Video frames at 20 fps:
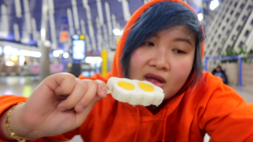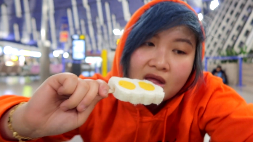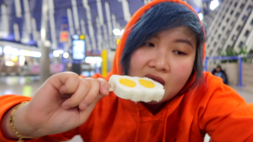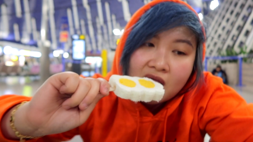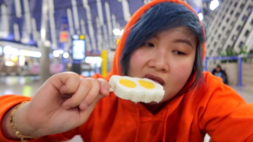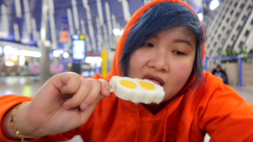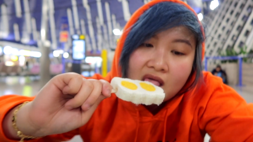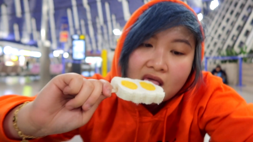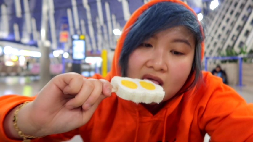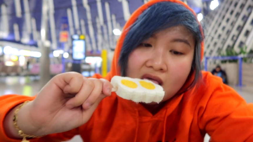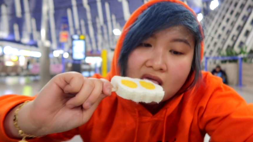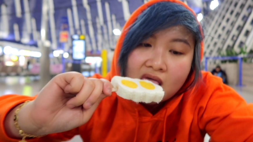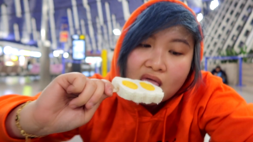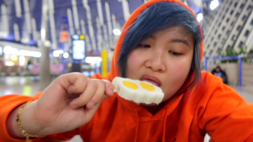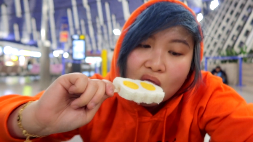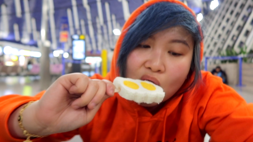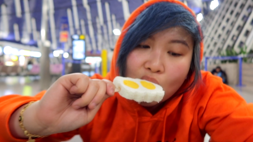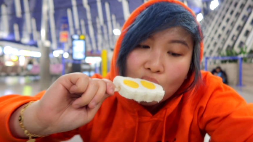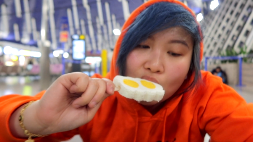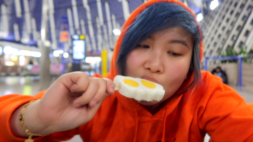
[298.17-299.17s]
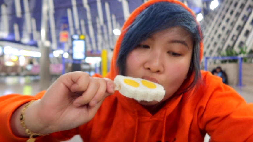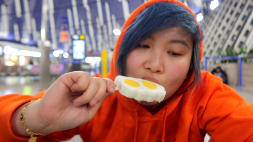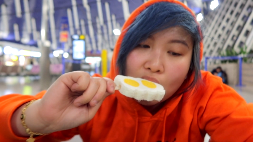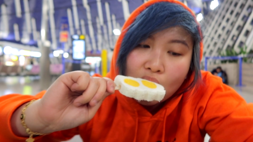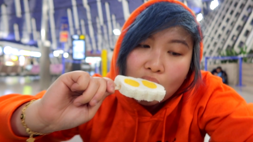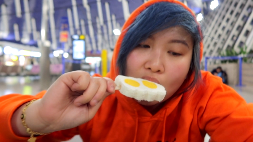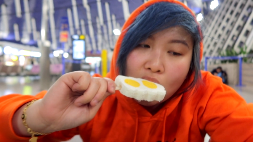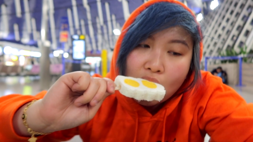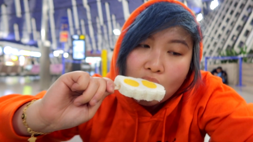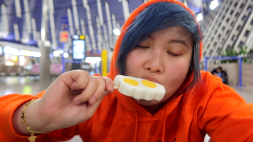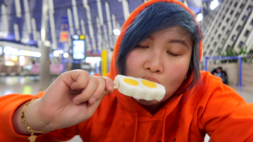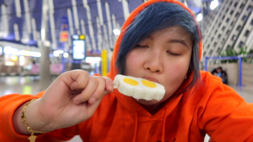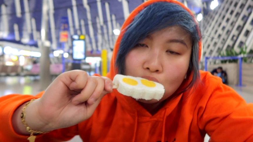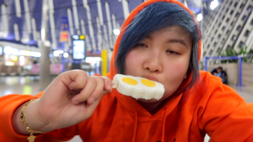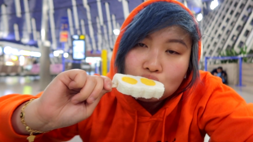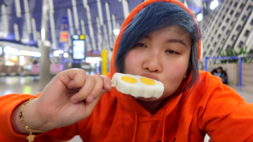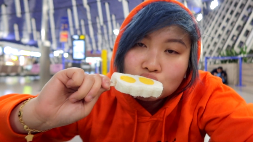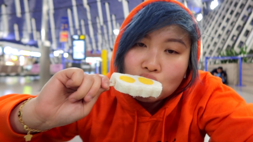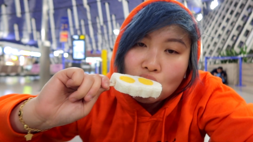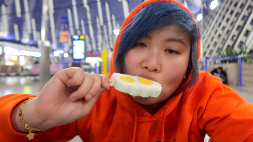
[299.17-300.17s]

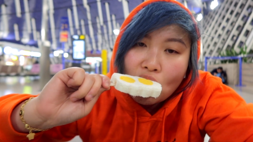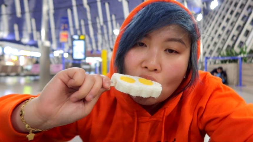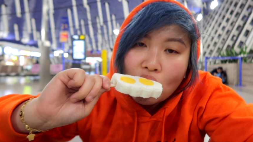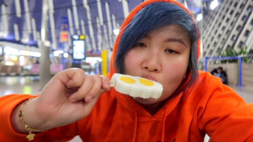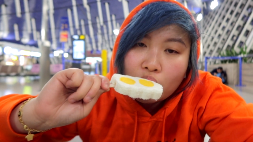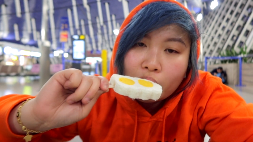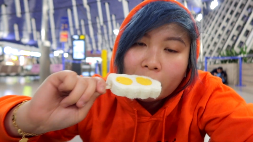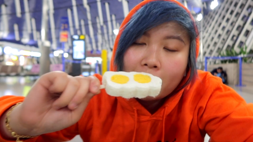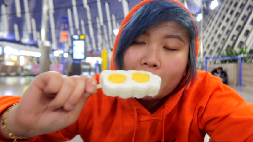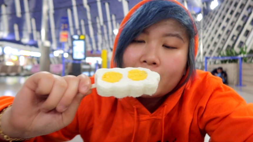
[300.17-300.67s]
[no speech]